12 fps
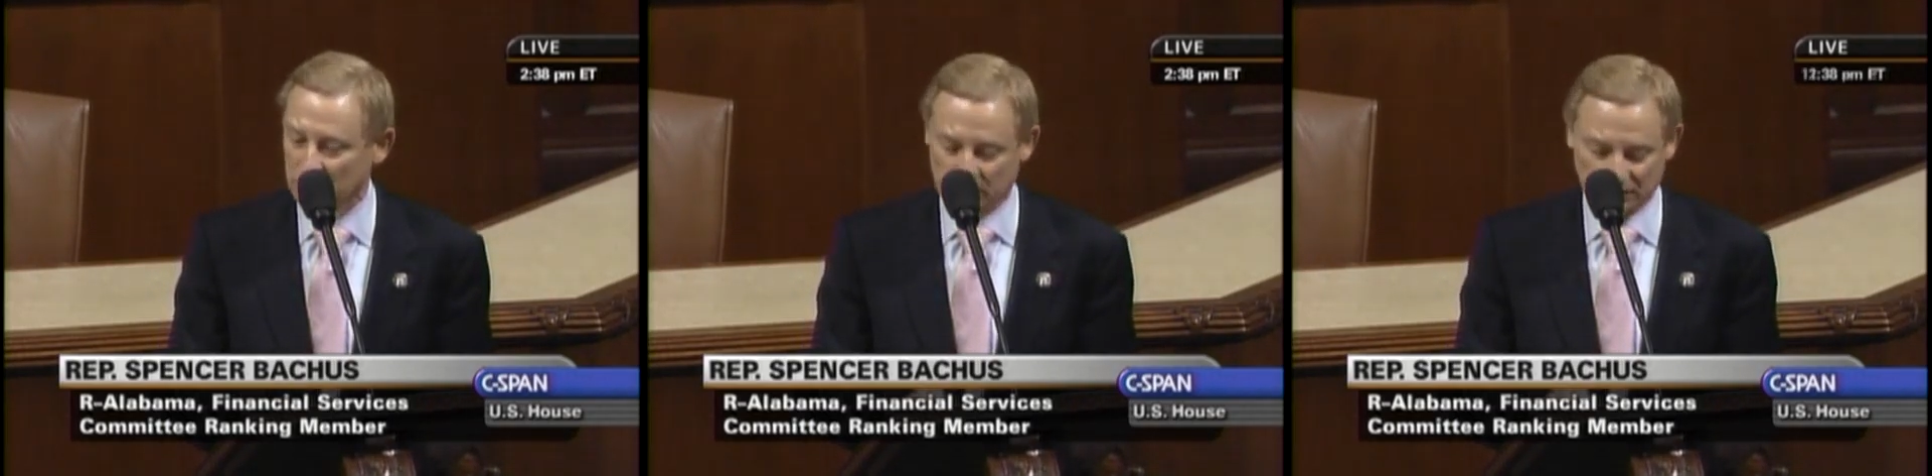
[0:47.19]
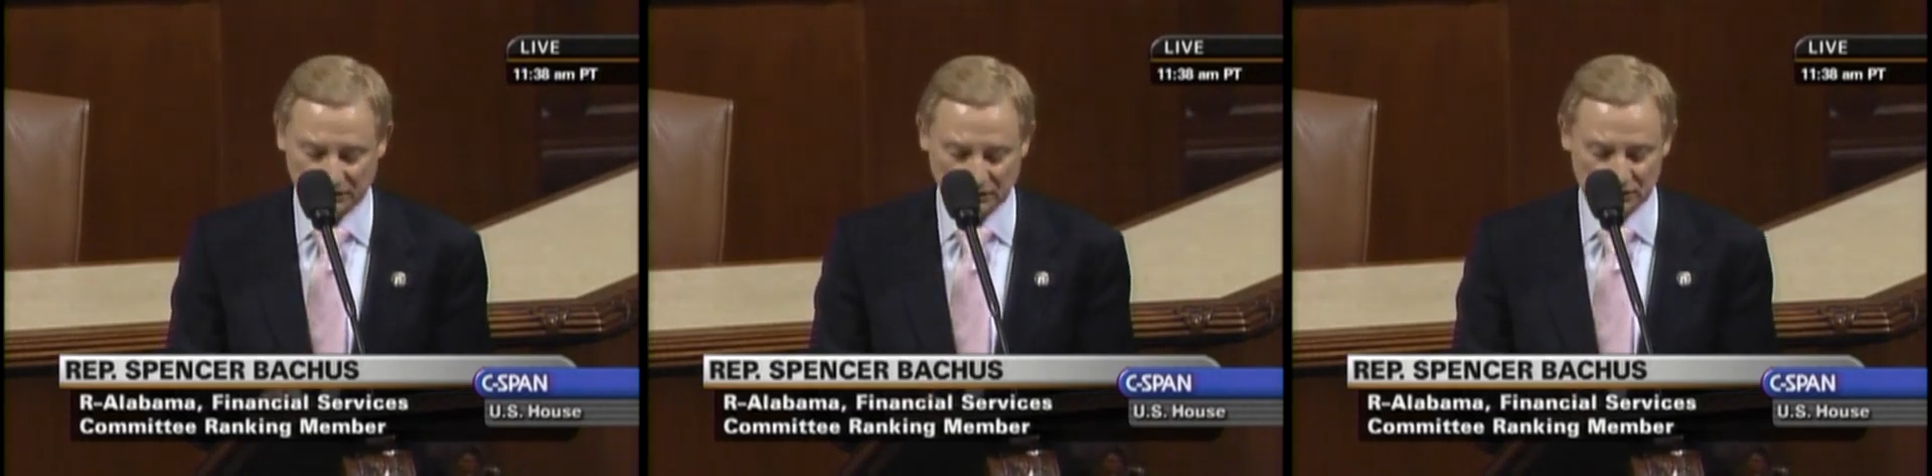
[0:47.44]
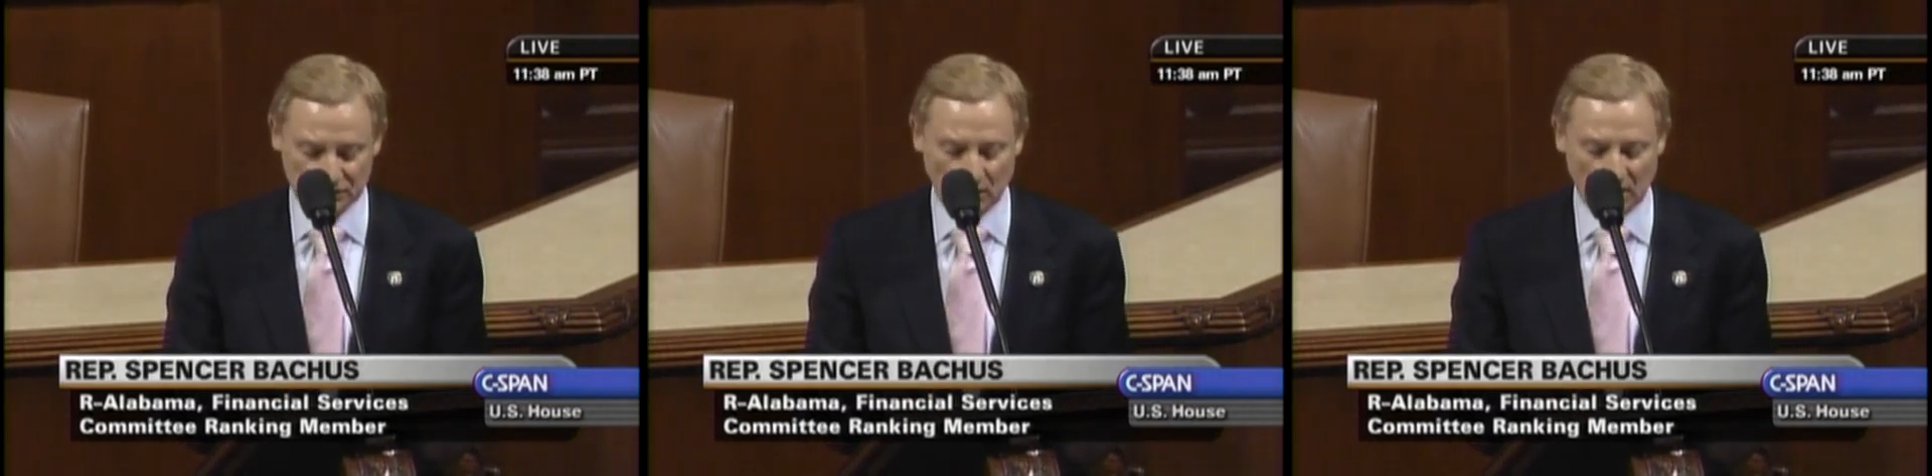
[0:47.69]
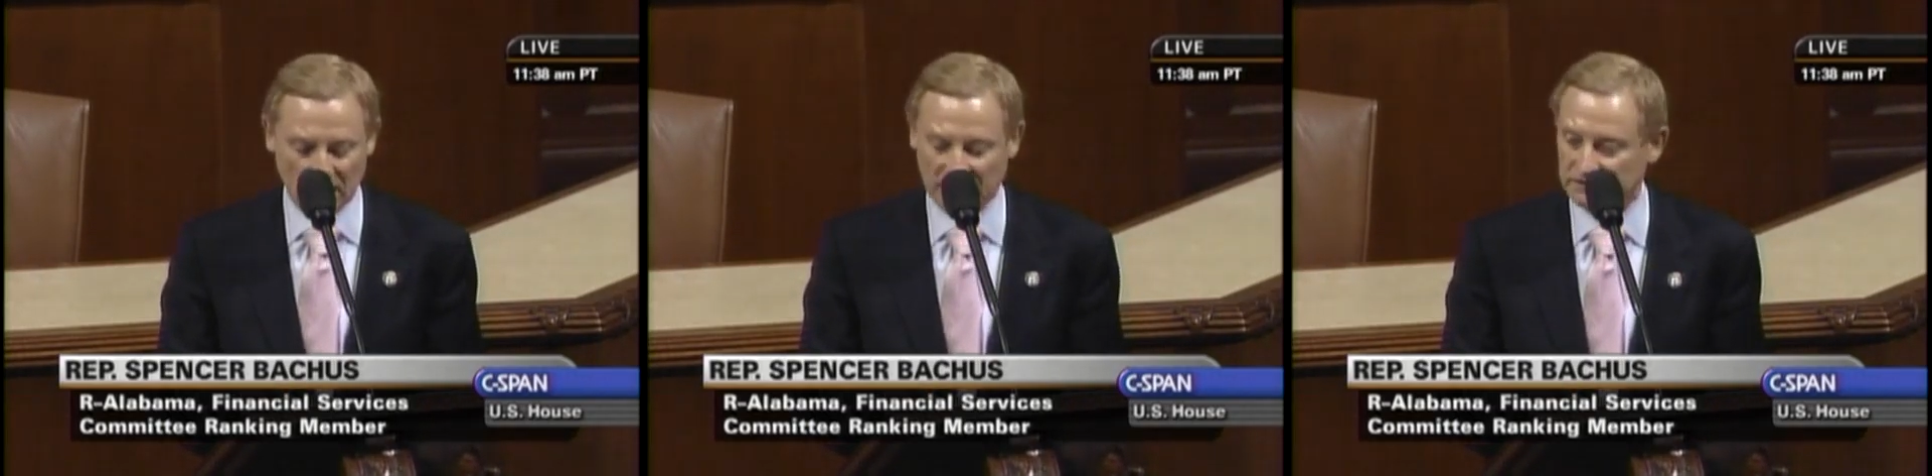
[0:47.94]
reduce
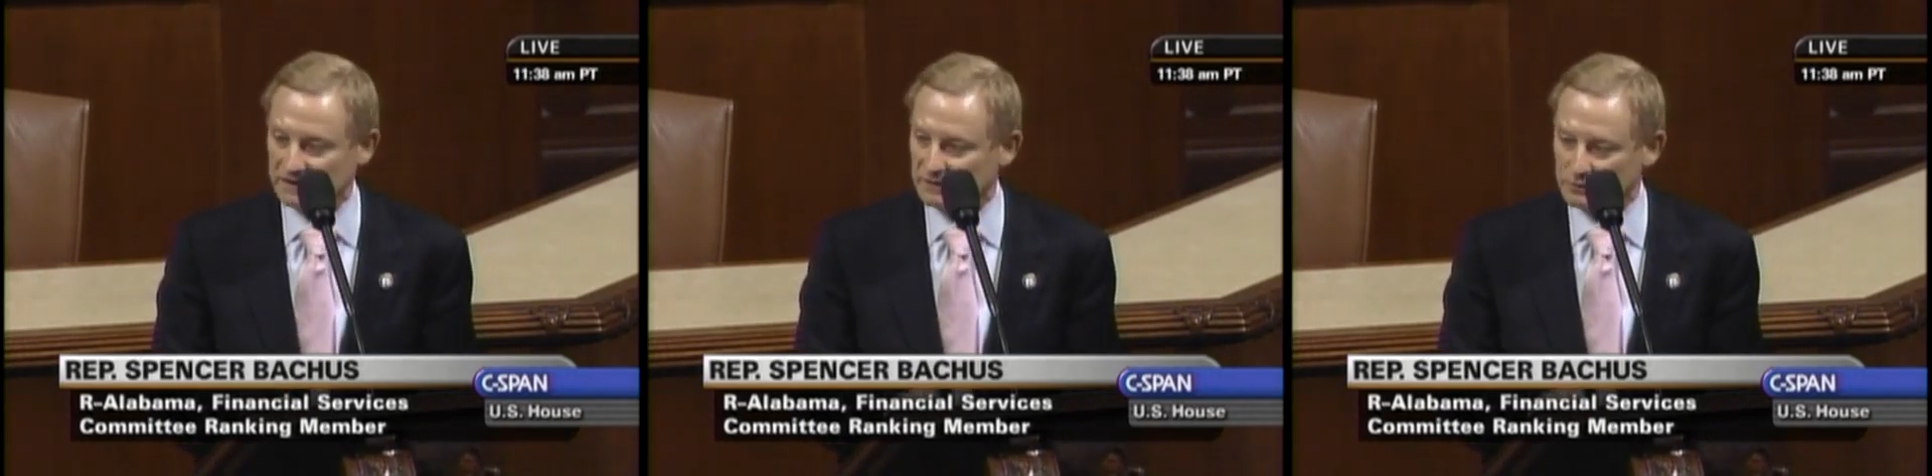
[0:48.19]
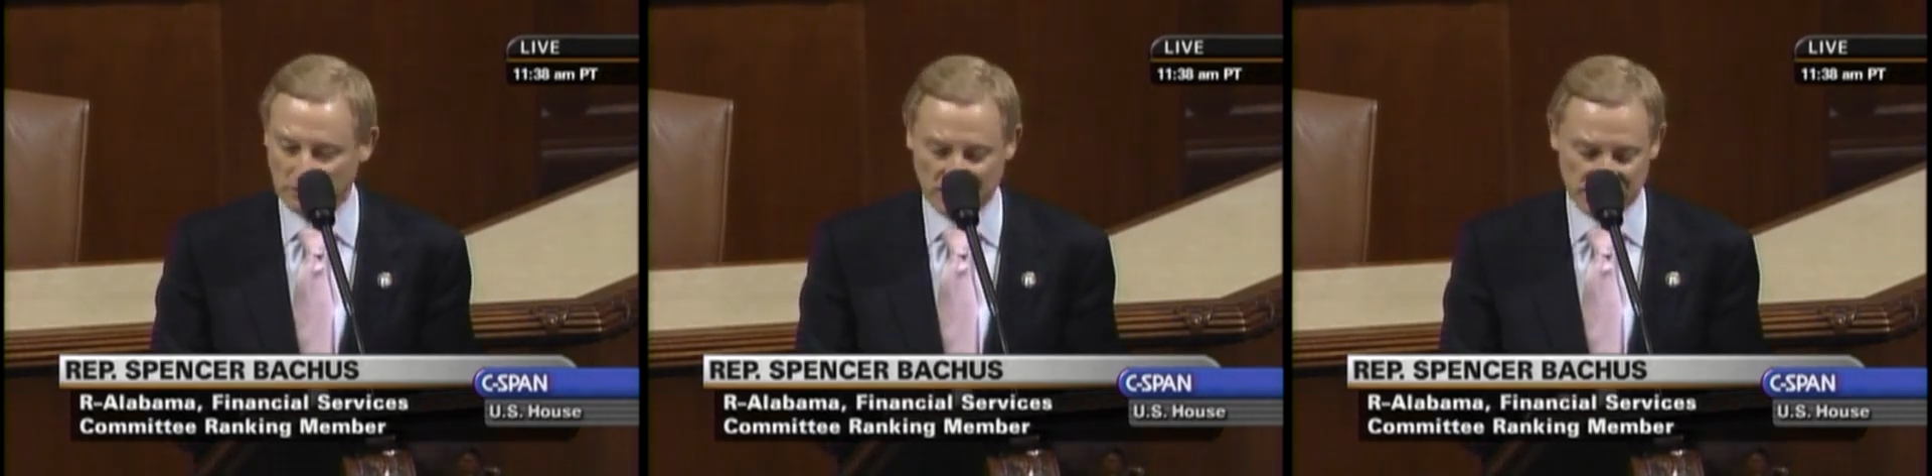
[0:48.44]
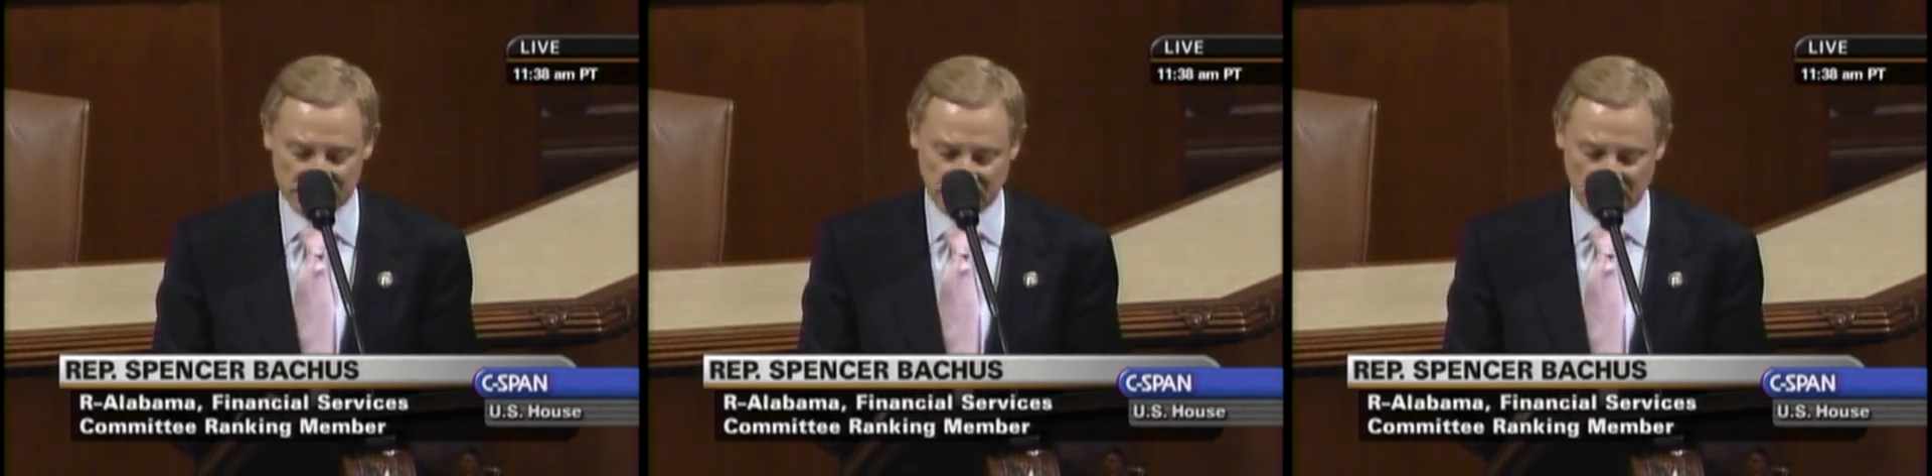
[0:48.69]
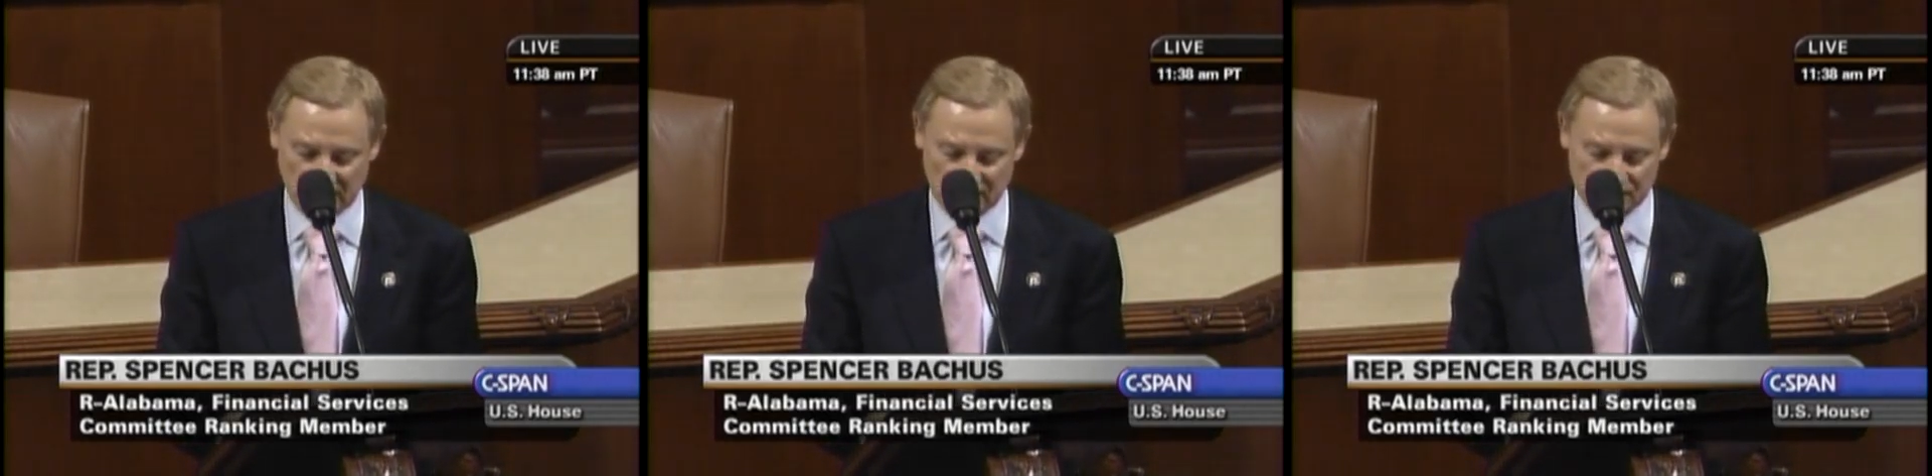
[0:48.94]
quality, and raise
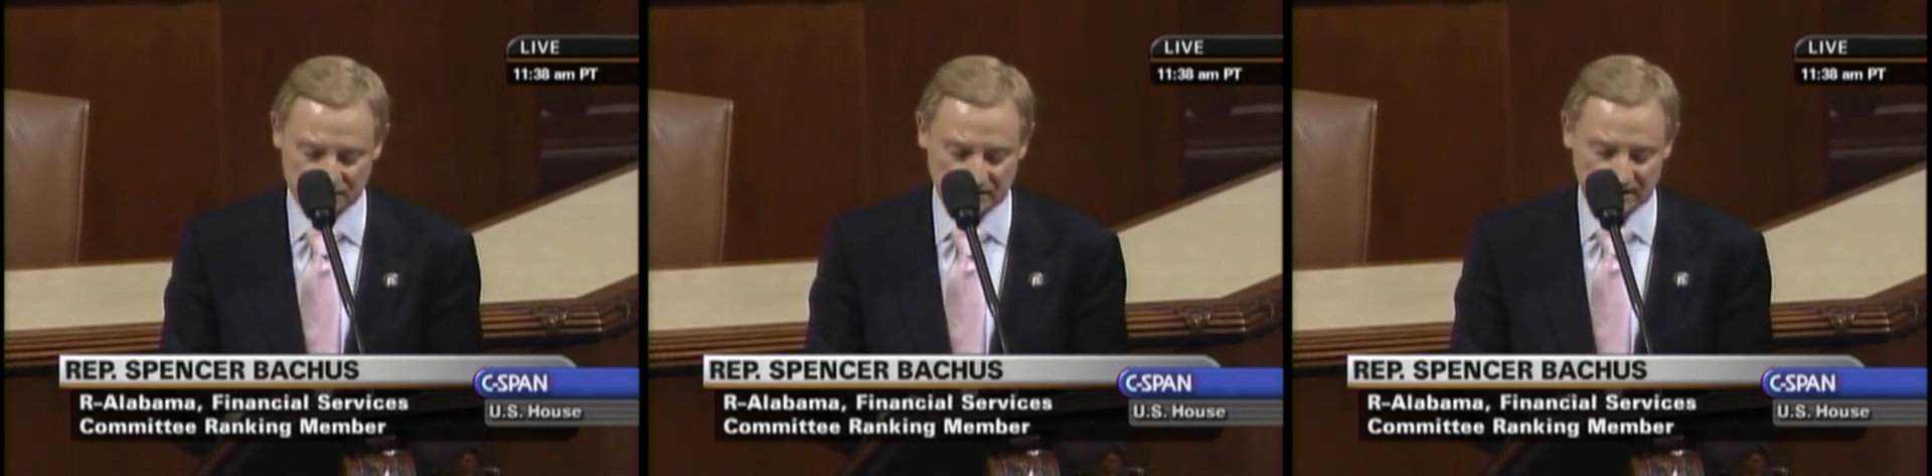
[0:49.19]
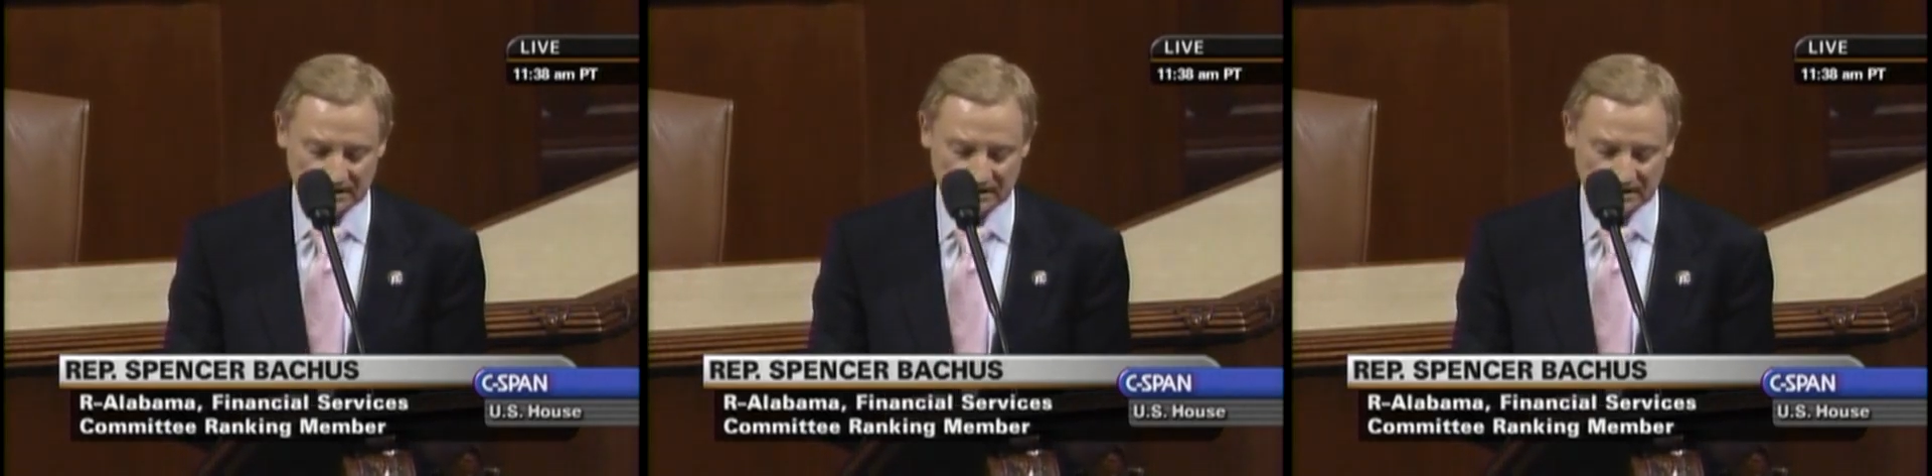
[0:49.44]
cost.